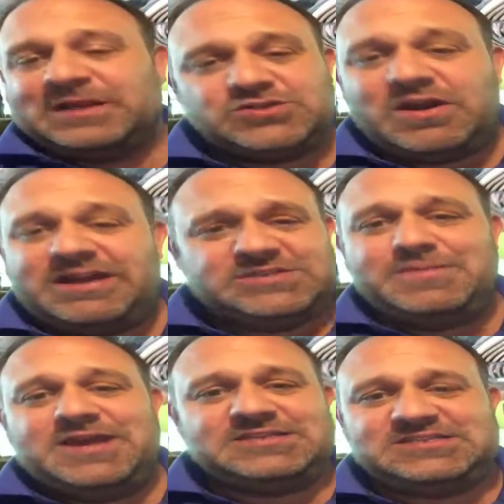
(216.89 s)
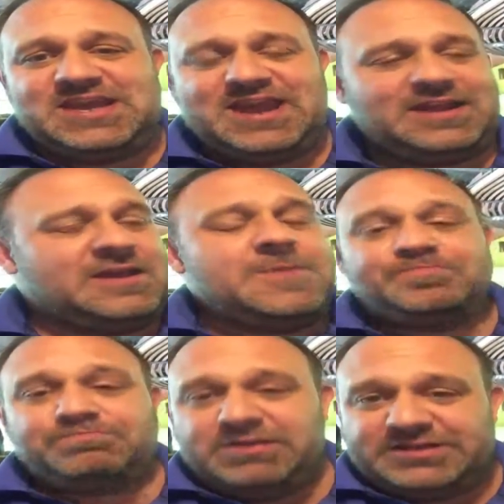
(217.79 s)
Drives me insane,
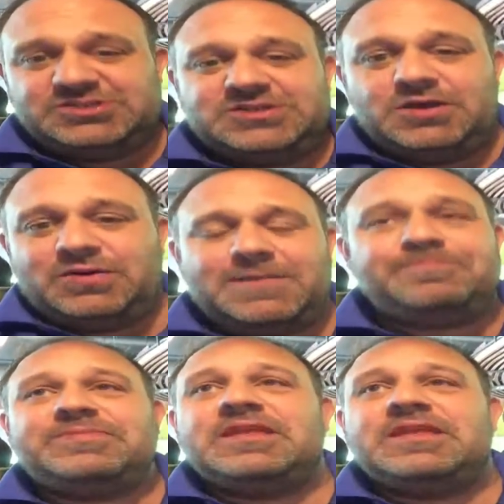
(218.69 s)
because you know what?